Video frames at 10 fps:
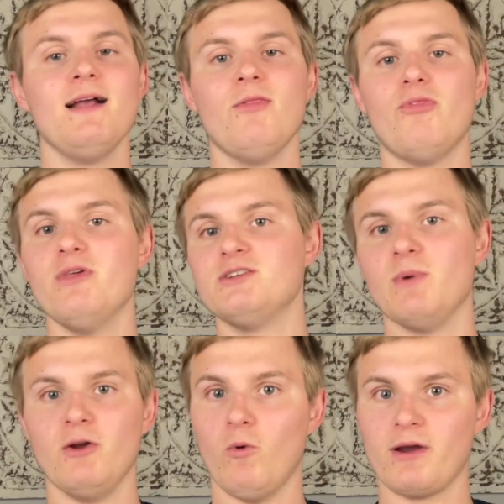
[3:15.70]
Things
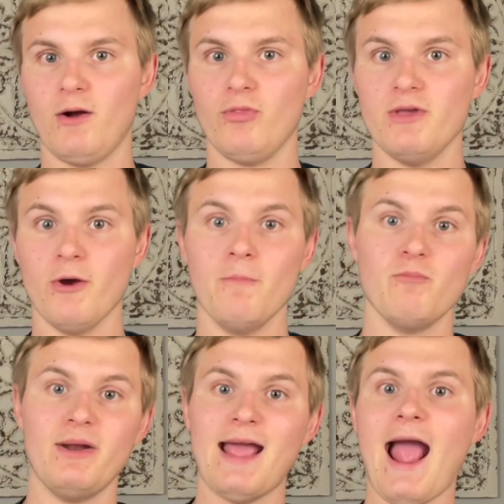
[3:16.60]
might not work out there.
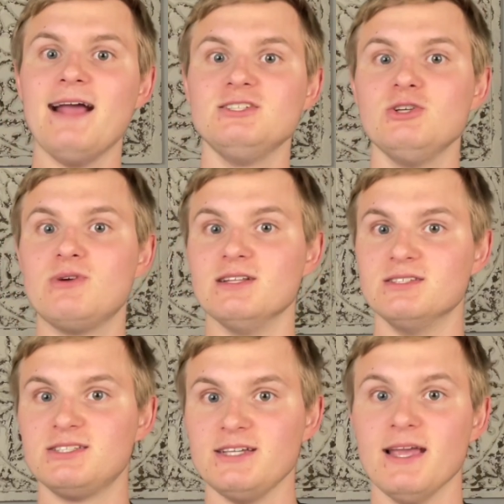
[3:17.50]
But as you can
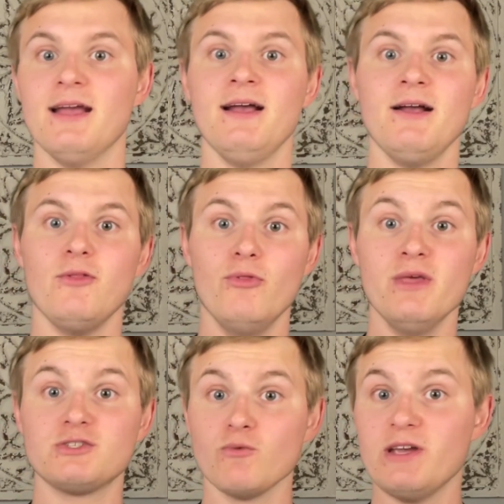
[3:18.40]
see,
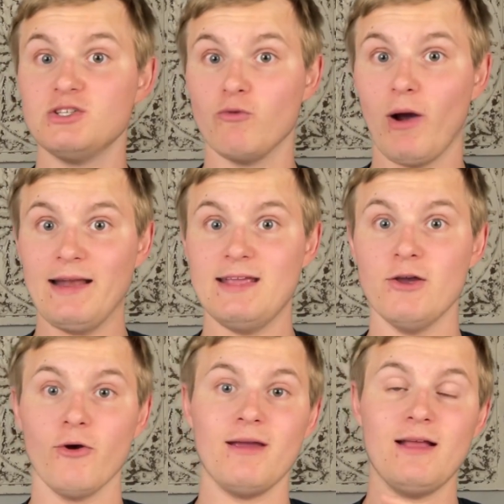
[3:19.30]
this region right
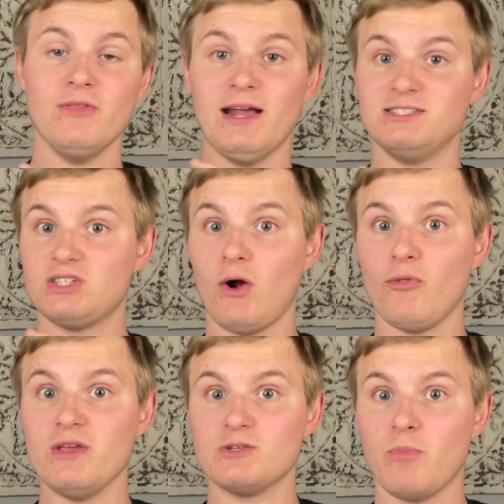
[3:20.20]
here in that
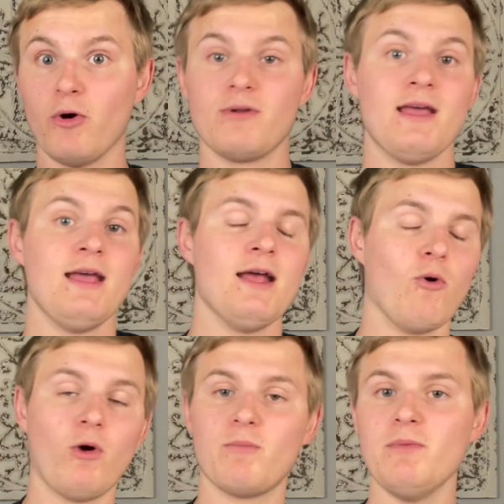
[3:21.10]
southeast part, a
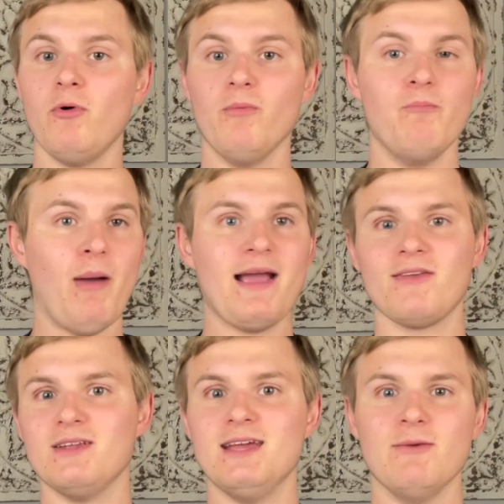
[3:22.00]
lot of people back
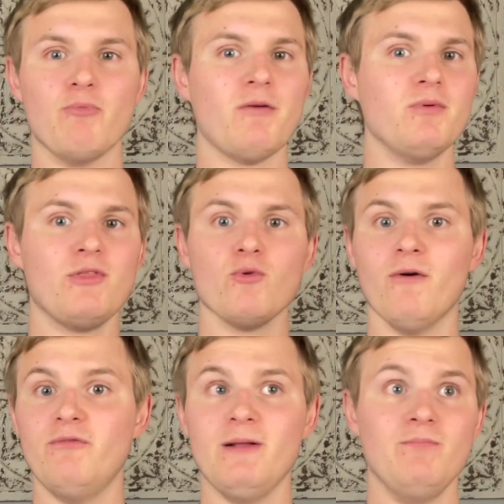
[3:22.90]
in the day probably threw a
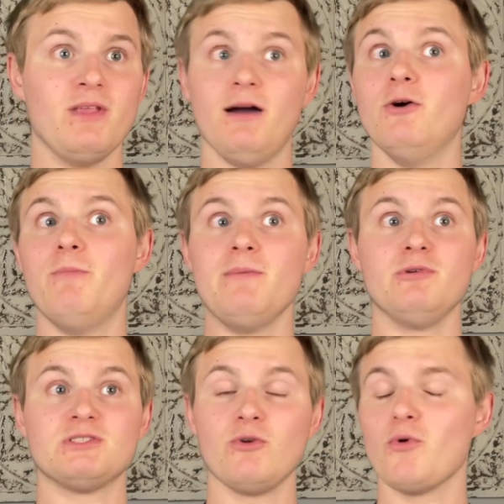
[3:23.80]
fit. I know
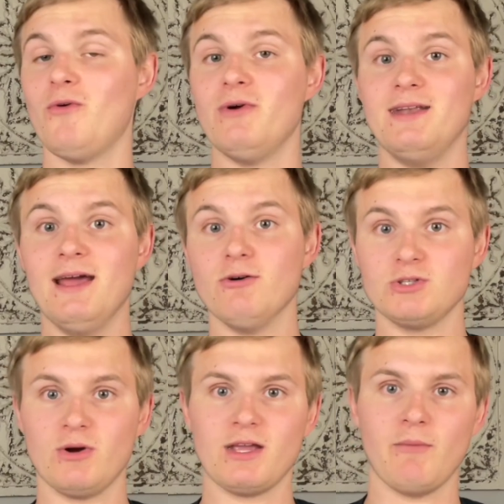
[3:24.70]
people still throw a fit now
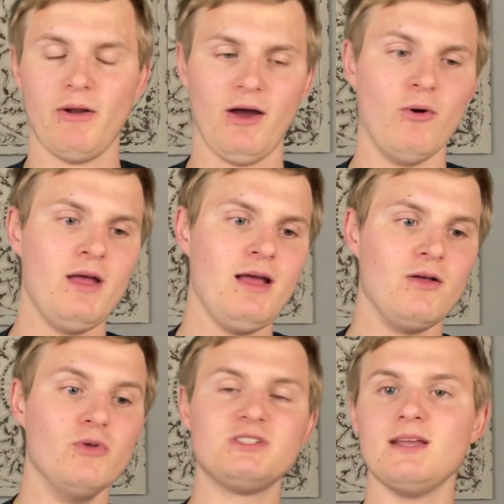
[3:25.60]
talking about how
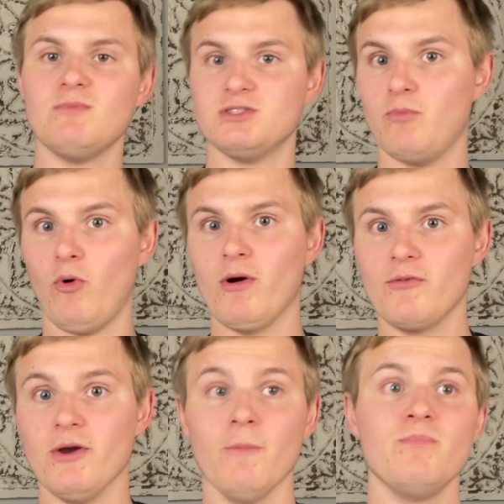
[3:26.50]
this team doesn't belong
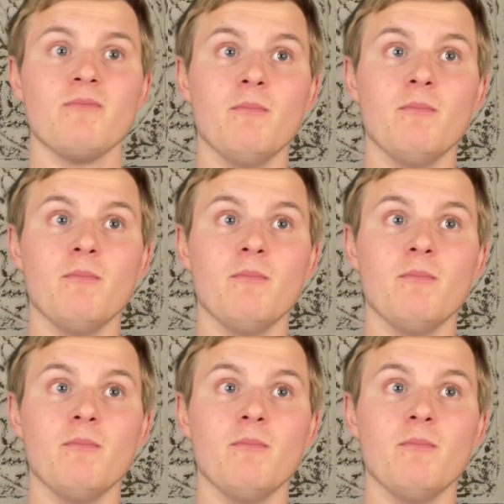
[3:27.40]
there.